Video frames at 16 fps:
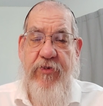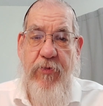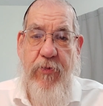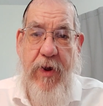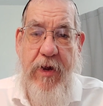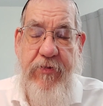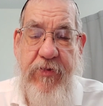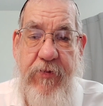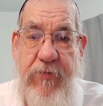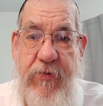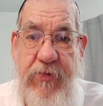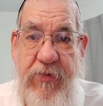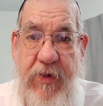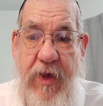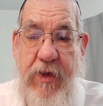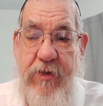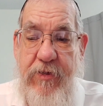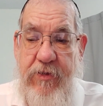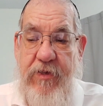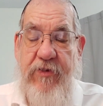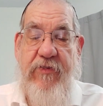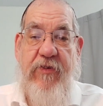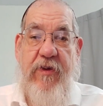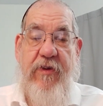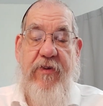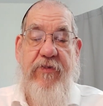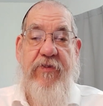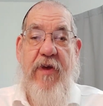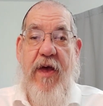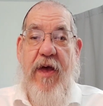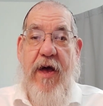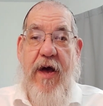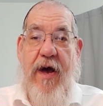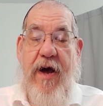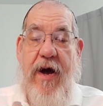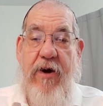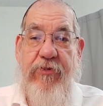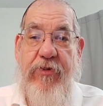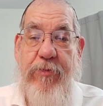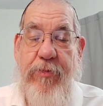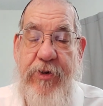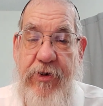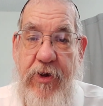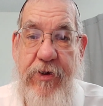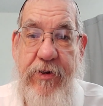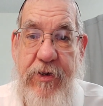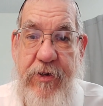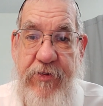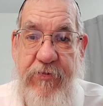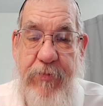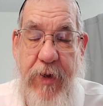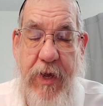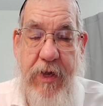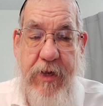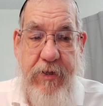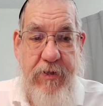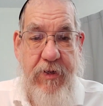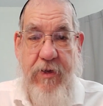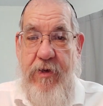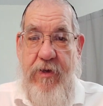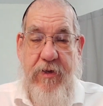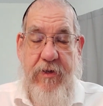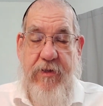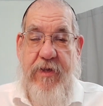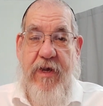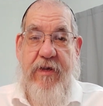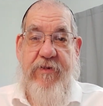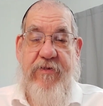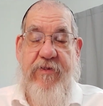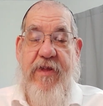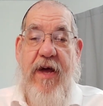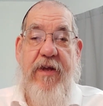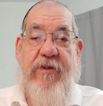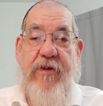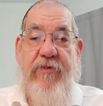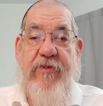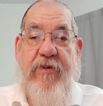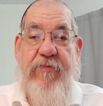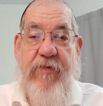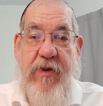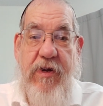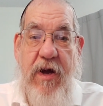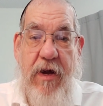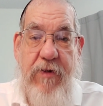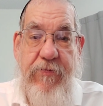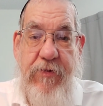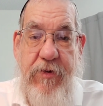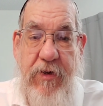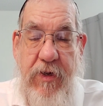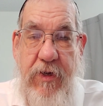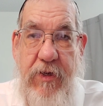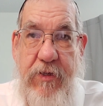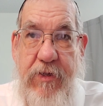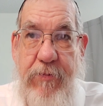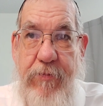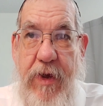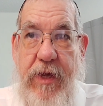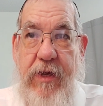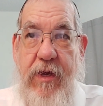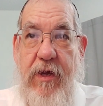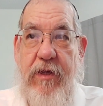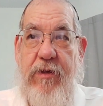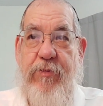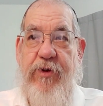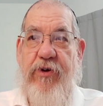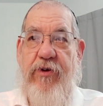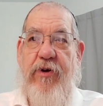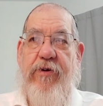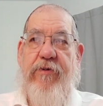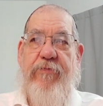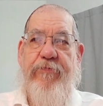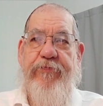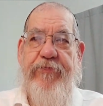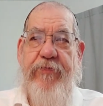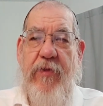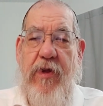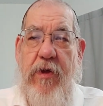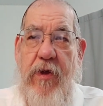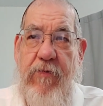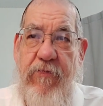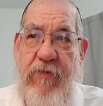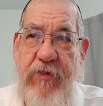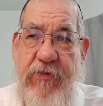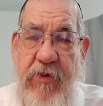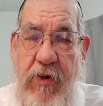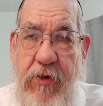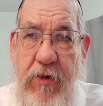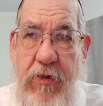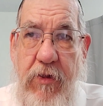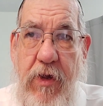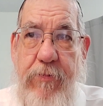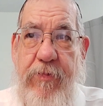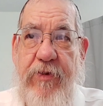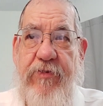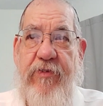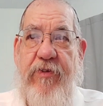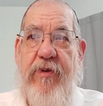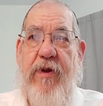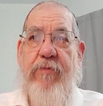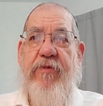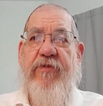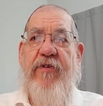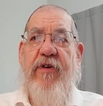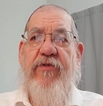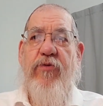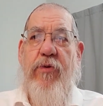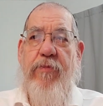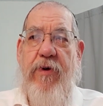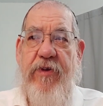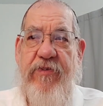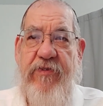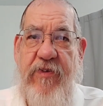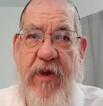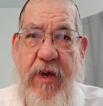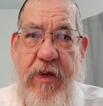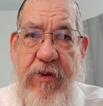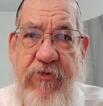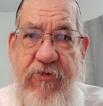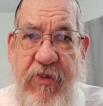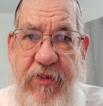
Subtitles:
why does he even say this is how the menorah is made? That doesn't even cover the making of the menorah. But the Rebbe says we must say